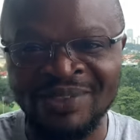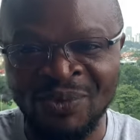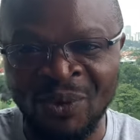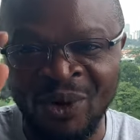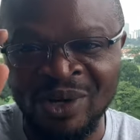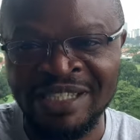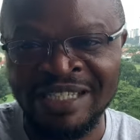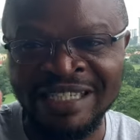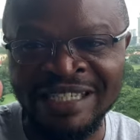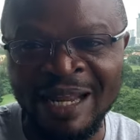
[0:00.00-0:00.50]

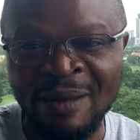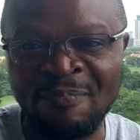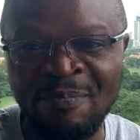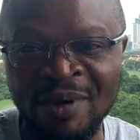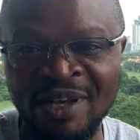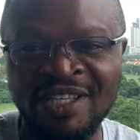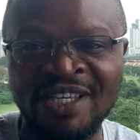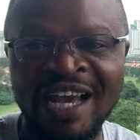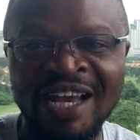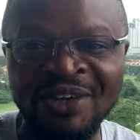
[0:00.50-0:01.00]
watching the
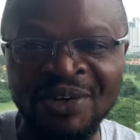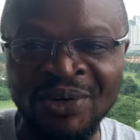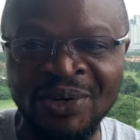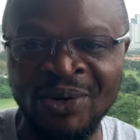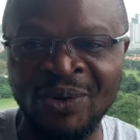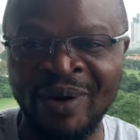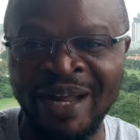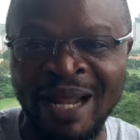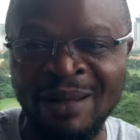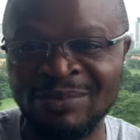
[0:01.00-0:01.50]
picture, you
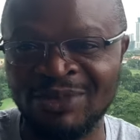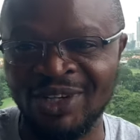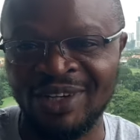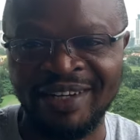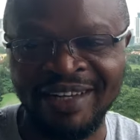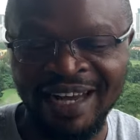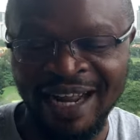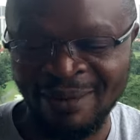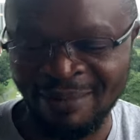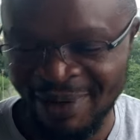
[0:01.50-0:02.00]
know what I'm
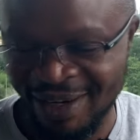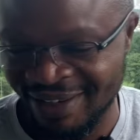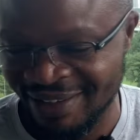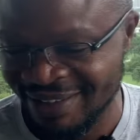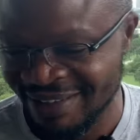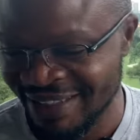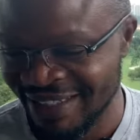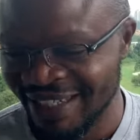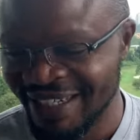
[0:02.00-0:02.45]
talking about.